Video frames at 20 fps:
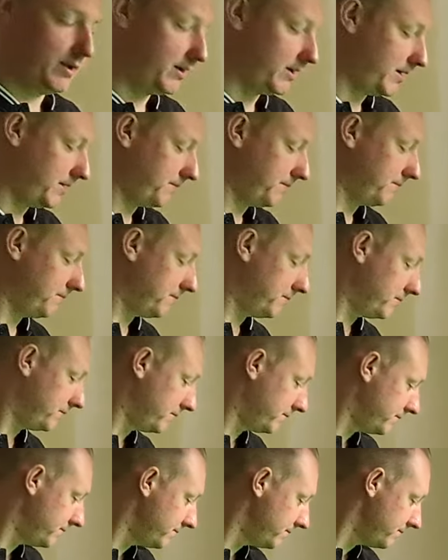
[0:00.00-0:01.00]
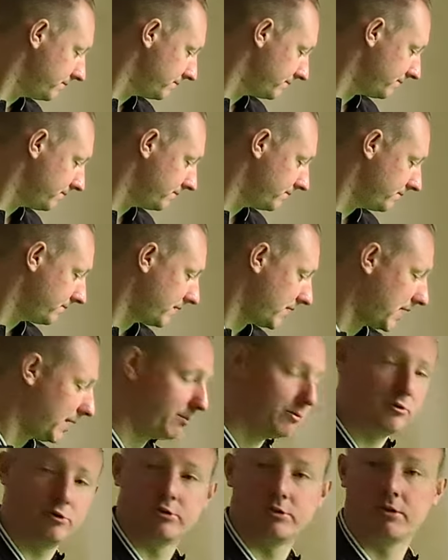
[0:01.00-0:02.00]

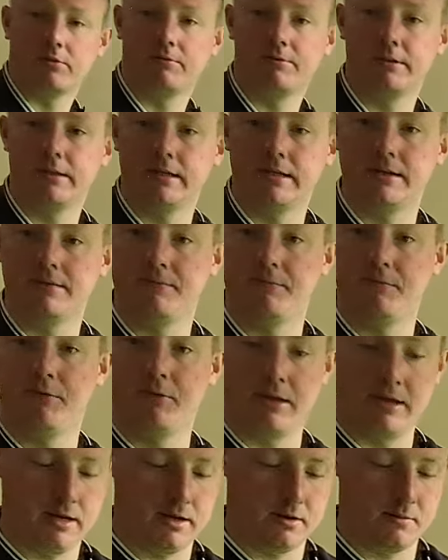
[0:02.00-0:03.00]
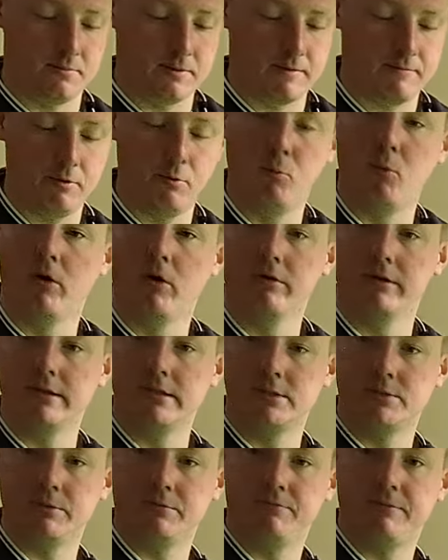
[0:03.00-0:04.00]
I would just obviously, if you're
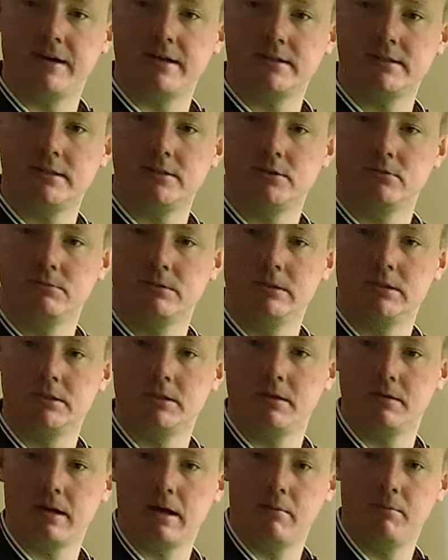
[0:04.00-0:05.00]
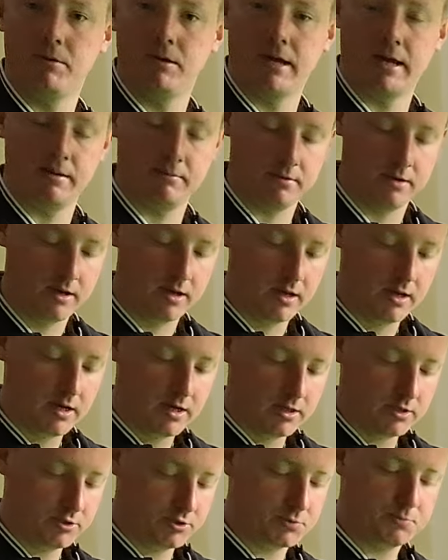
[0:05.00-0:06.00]
wanting to invest in something to help you game,
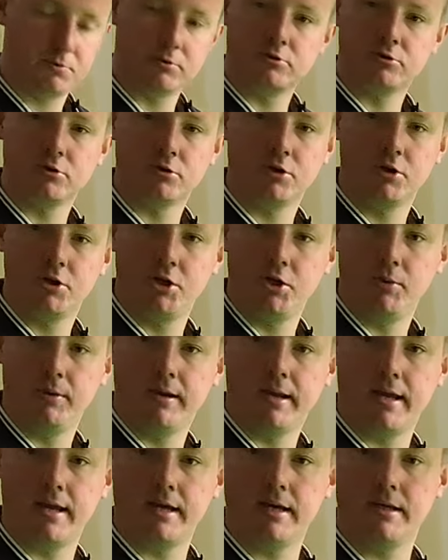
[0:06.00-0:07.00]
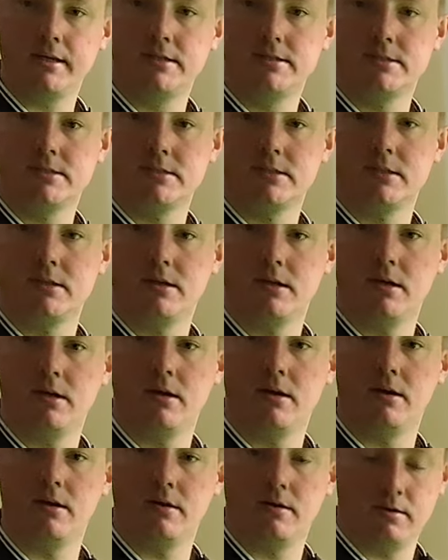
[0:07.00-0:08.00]
just put sort of cueing aids
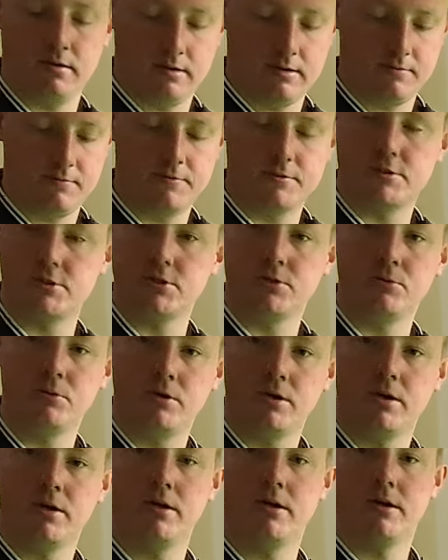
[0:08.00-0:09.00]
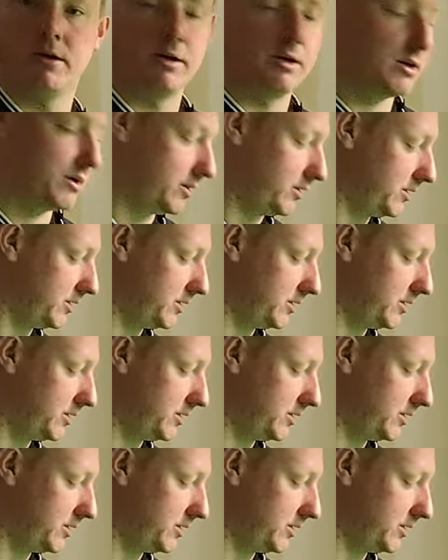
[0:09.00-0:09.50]
for snooker